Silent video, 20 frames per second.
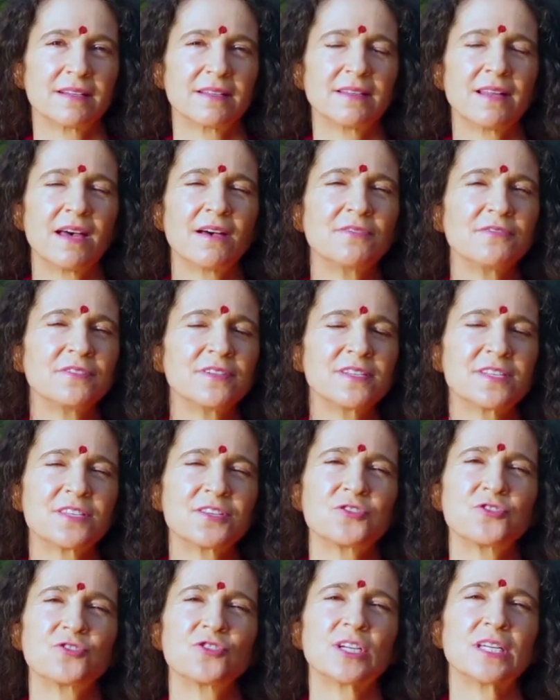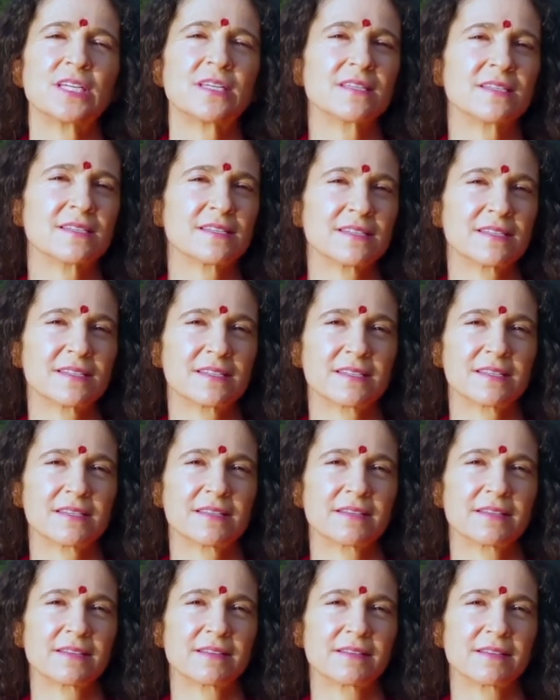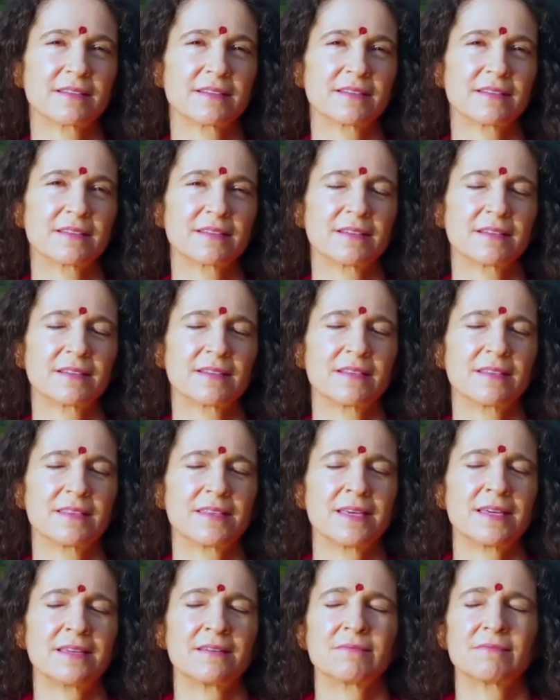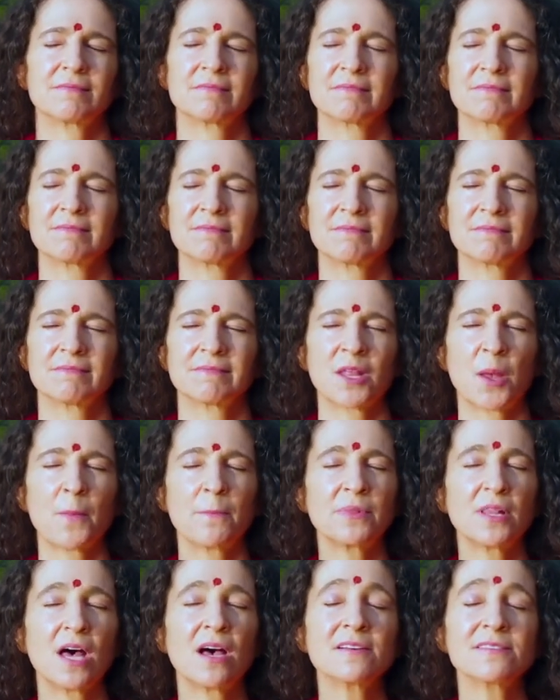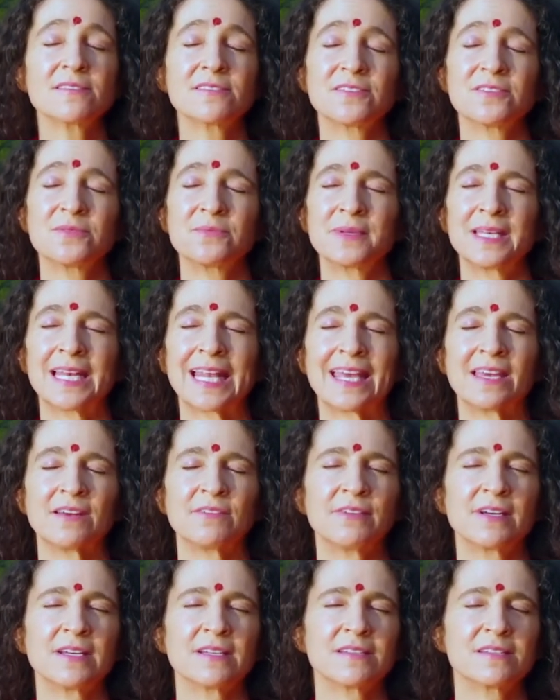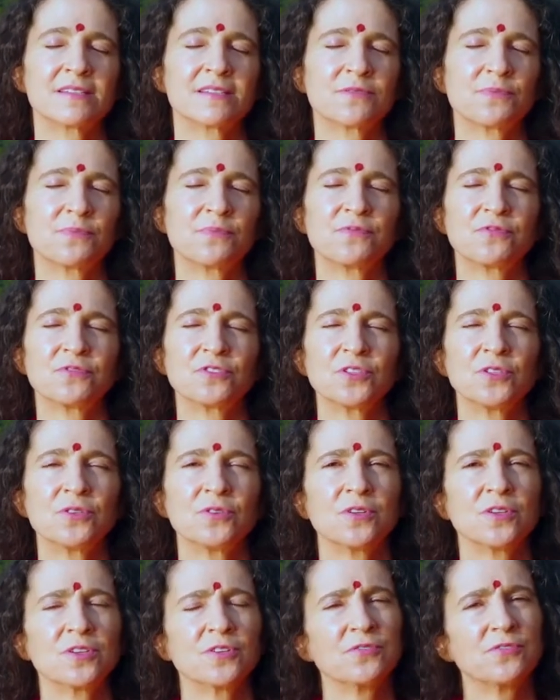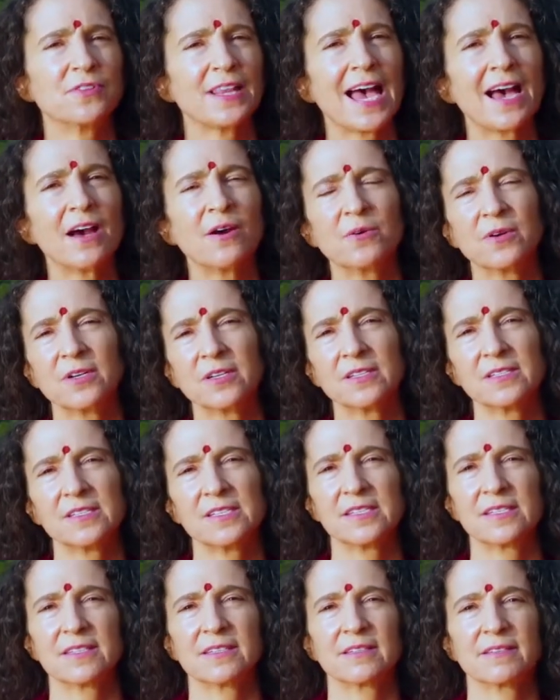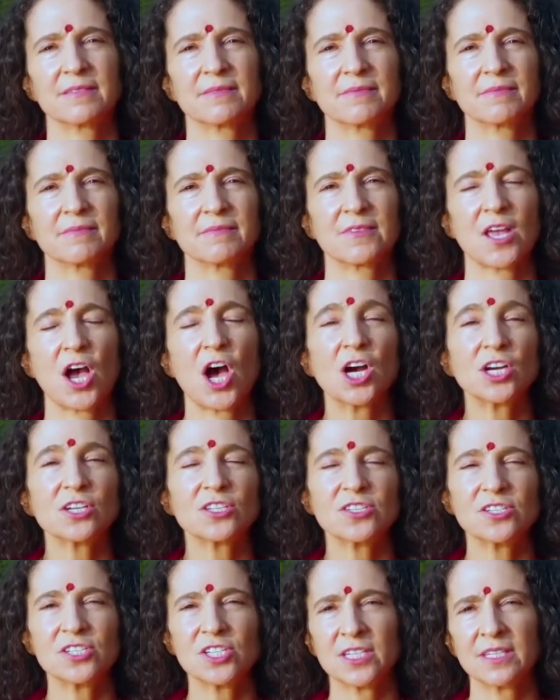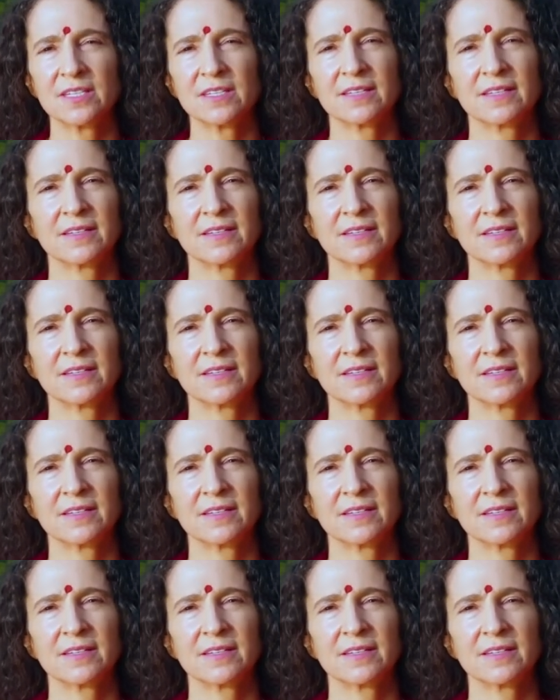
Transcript: Love is the trees that blossom and give us fruit or flowers, oxygen.